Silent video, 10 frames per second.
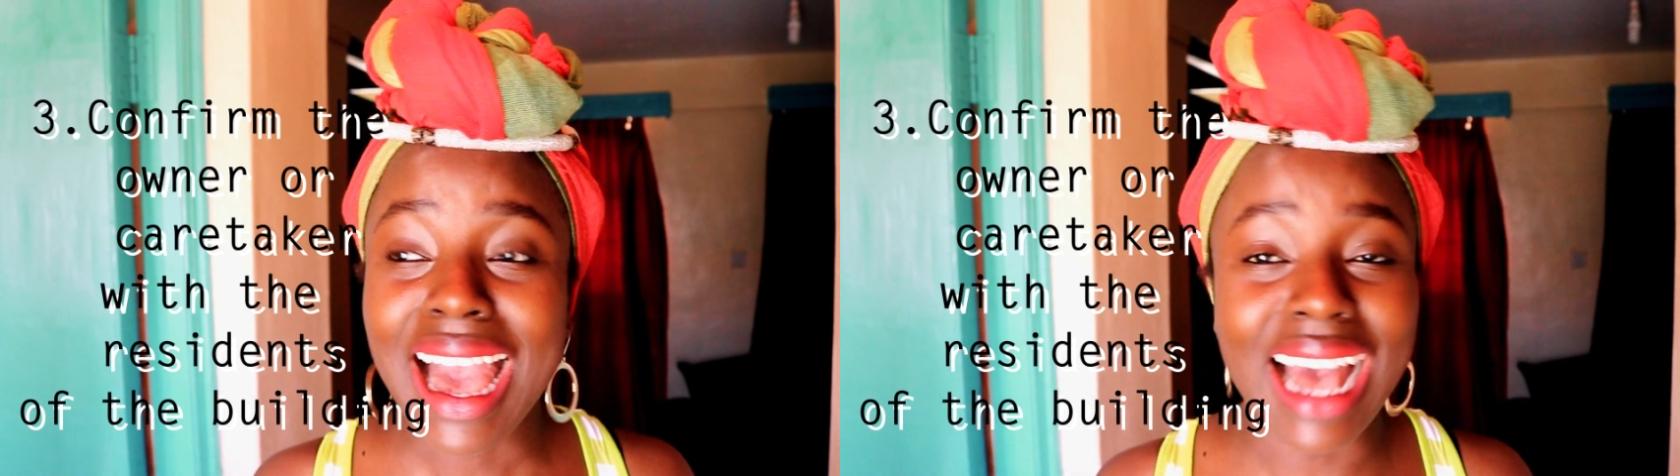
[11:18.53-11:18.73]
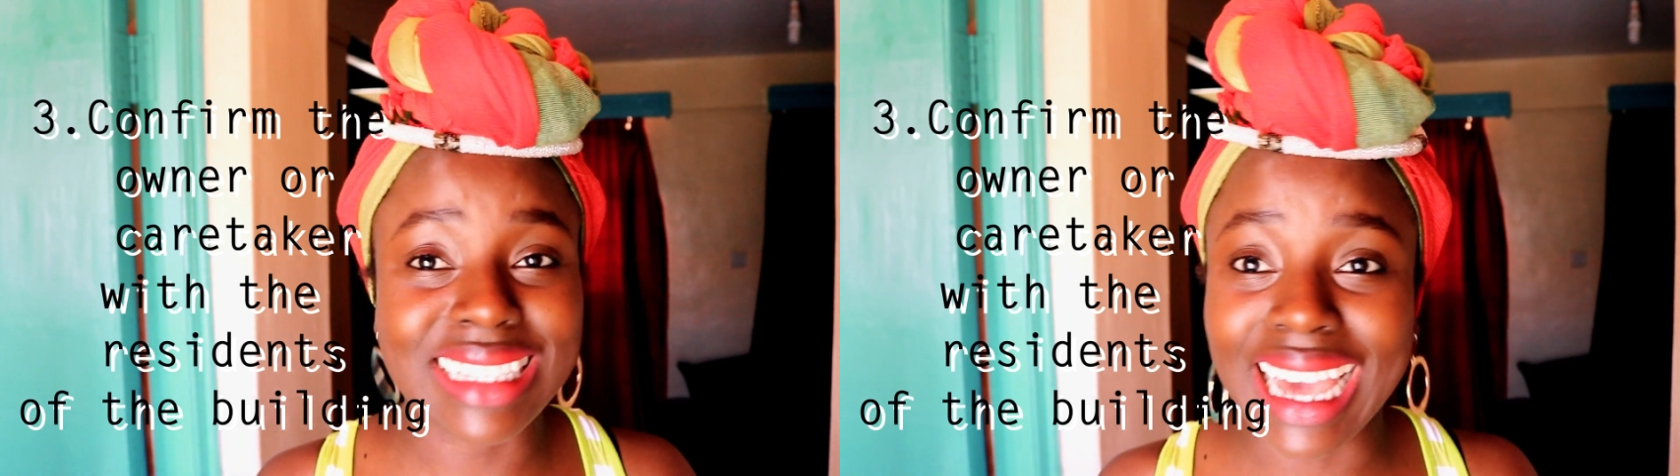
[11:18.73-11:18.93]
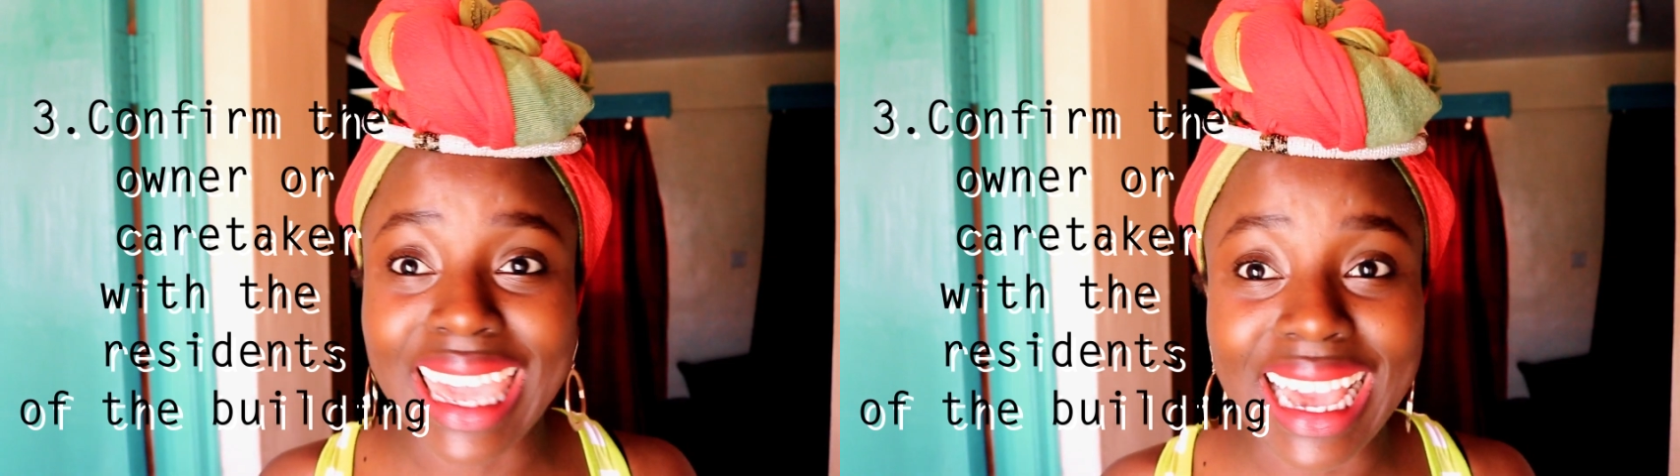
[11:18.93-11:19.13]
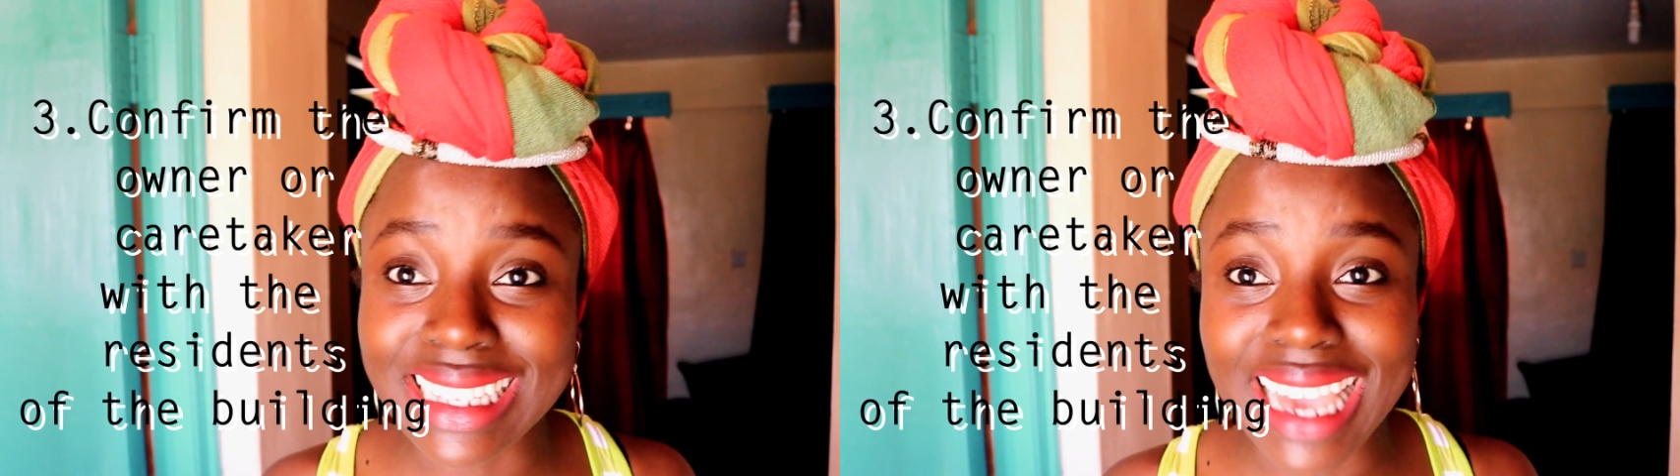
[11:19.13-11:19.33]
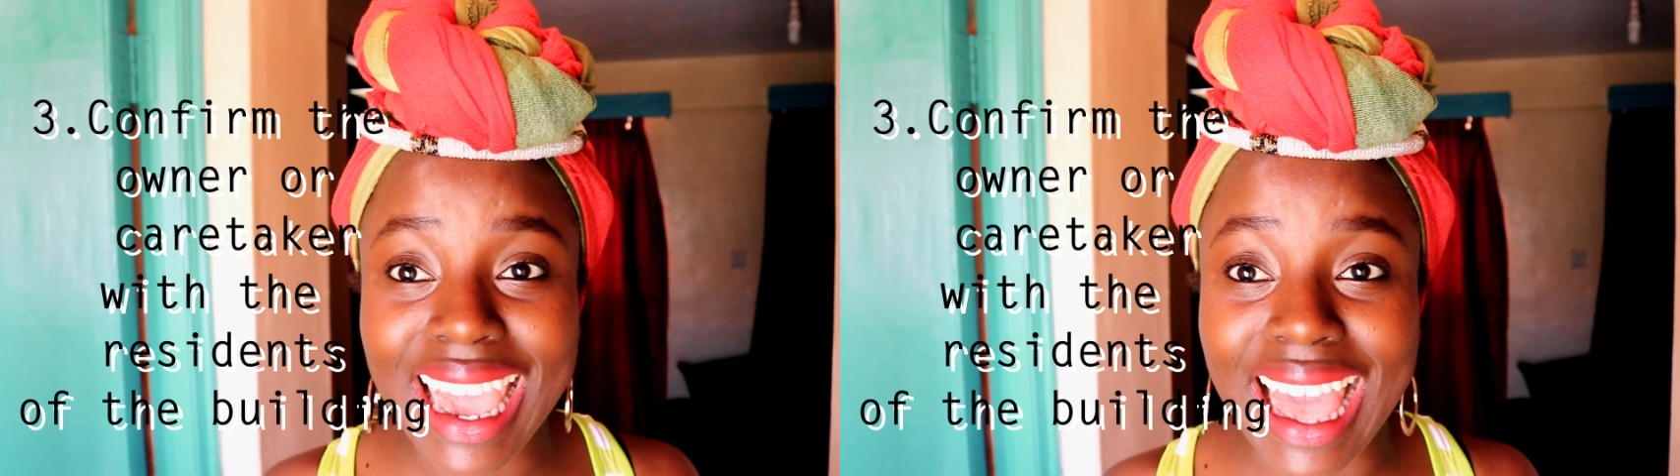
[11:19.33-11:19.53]
as a
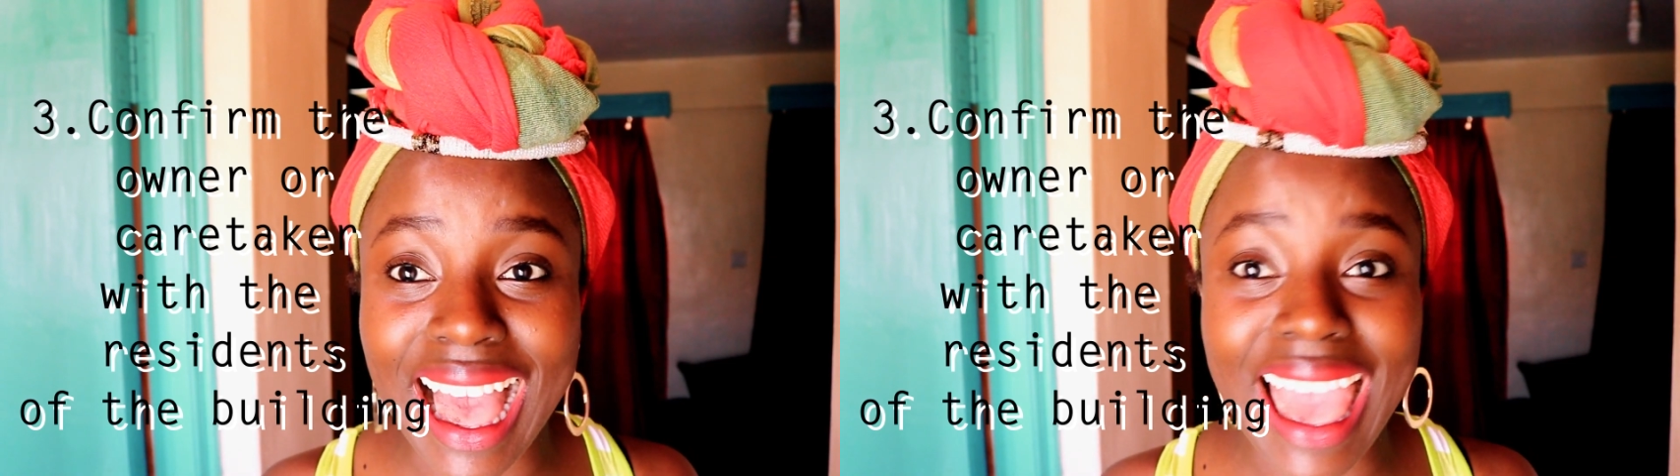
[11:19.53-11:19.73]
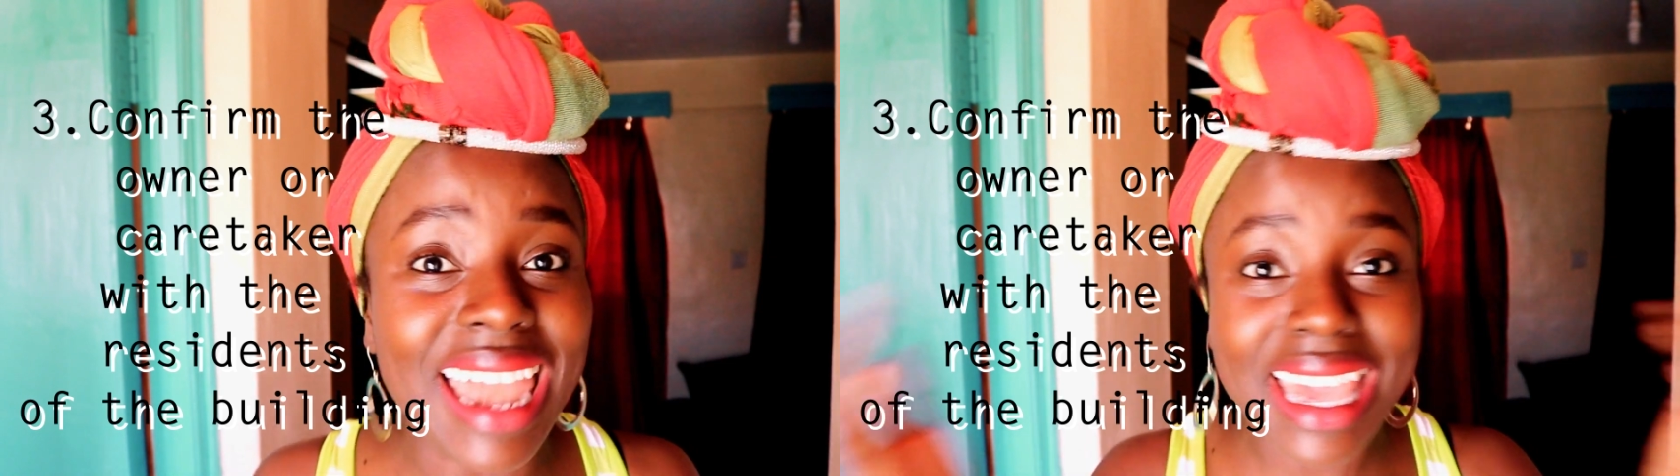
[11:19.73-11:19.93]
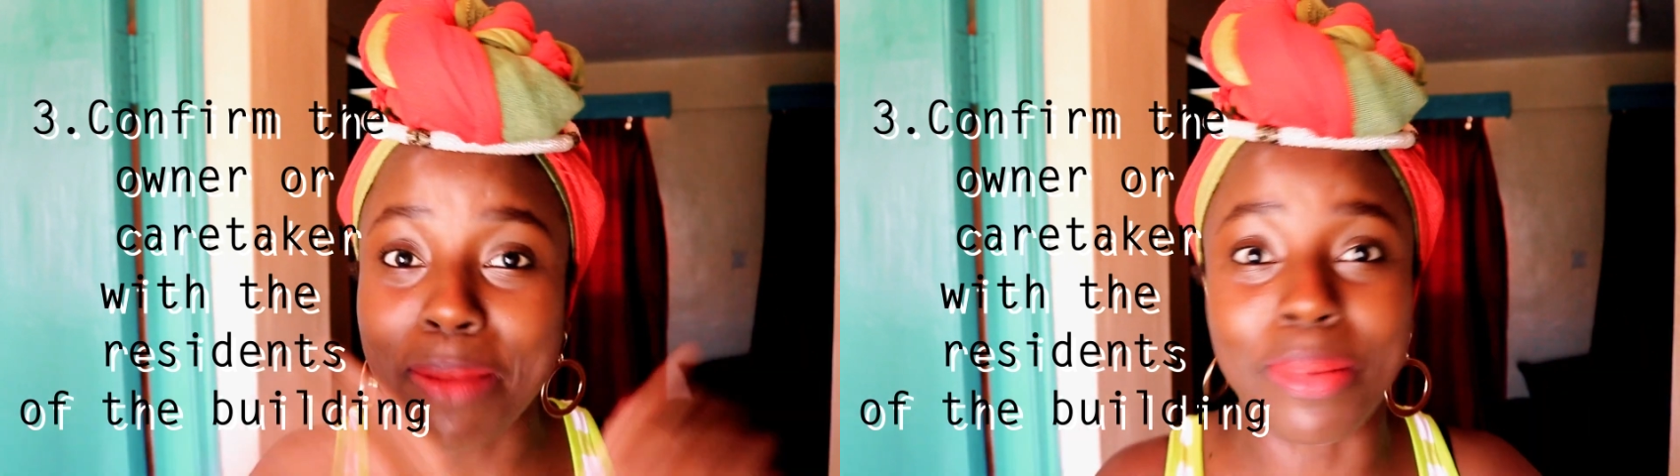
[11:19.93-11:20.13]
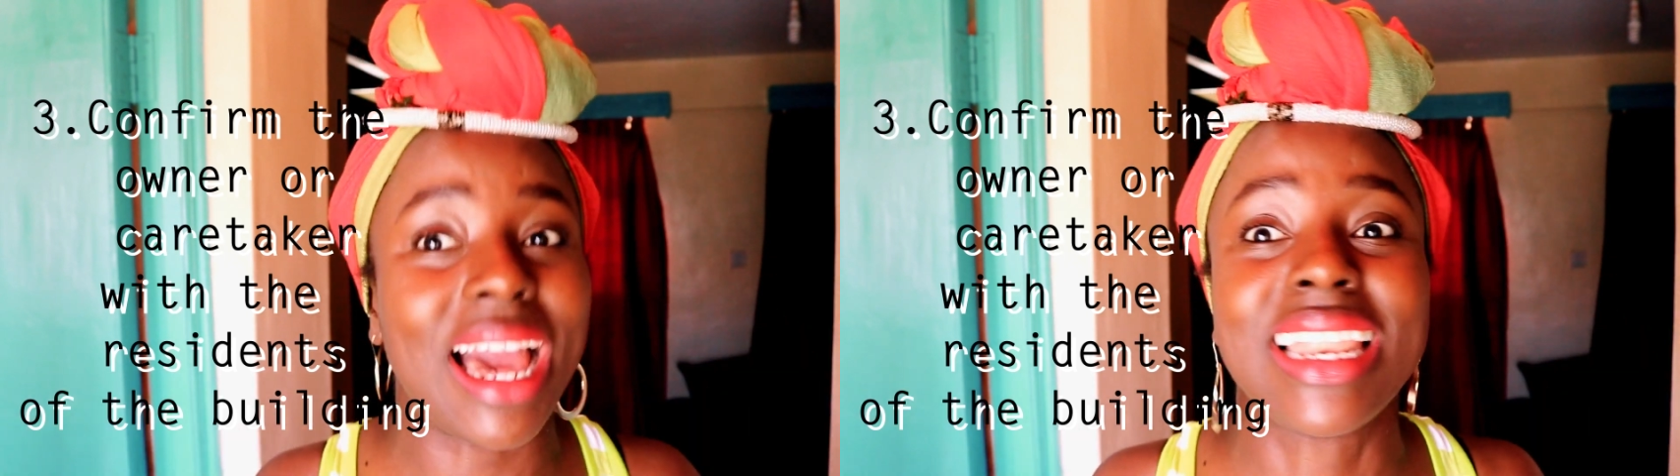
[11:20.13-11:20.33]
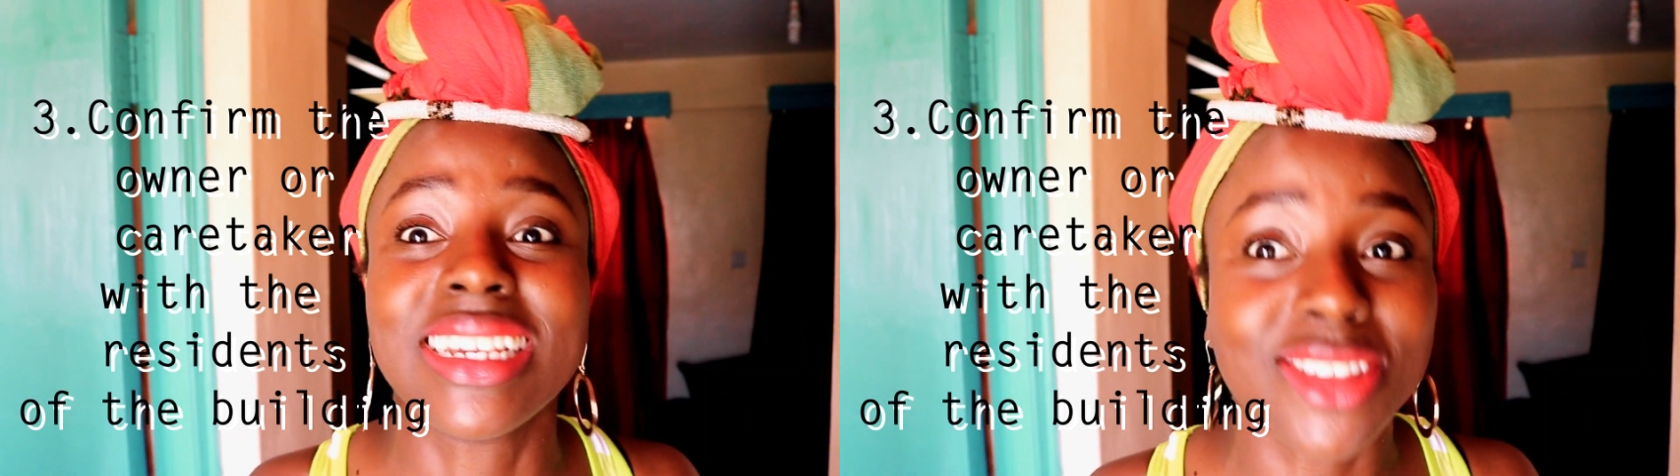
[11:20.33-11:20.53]
caretaker and he bloody